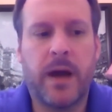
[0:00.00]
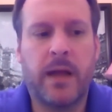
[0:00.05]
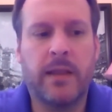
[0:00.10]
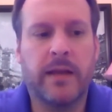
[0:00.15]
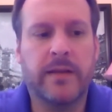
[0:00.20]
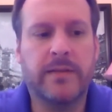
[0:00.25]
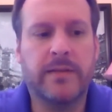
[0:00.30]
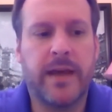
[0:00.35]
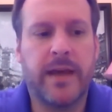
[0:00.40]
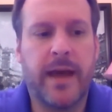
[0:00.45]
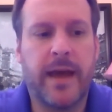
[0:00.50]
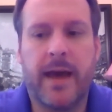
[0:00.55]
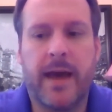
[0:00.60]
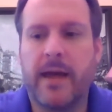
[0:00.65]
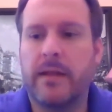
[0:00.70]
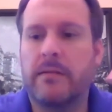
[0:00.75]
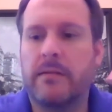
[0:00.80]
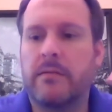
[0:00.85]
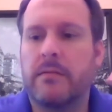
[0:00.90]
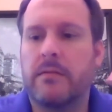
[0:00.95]
I'd like to
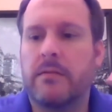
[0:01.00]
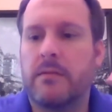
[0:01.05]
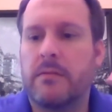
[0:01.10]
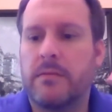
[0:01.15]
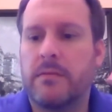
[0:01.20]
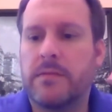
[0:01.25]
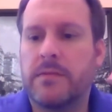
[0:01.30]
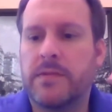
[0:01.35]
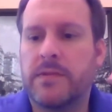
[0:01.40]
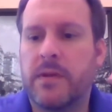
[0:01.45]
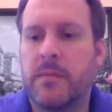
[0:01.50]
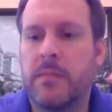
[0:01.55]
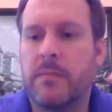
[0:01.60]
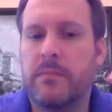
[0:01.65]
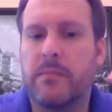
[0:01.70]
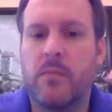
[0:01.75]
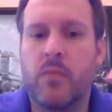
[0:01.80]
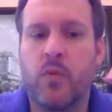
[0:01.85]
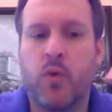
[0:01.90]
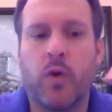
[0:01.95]
add
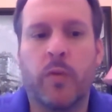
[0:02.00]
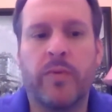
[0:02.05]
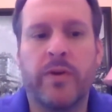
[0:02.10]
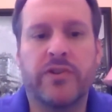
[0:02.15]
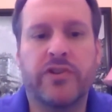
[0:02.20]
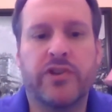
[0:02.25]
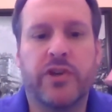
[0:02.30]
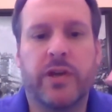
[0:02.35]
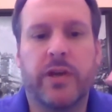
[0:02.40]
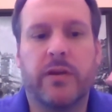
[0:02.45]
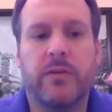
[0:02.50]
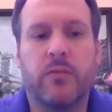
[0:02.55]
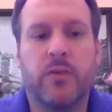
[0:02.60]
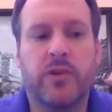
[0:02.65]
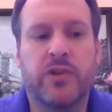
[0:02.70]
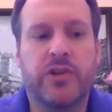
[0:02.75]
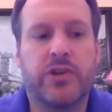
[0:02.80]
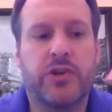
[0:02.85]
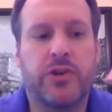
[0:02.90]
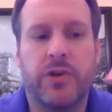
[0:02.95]
some more pitching,
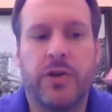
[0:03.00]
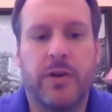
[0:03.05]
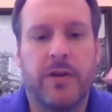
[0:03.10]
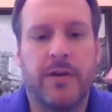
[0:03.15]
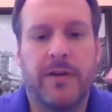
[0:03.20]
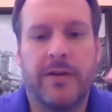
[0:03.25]
which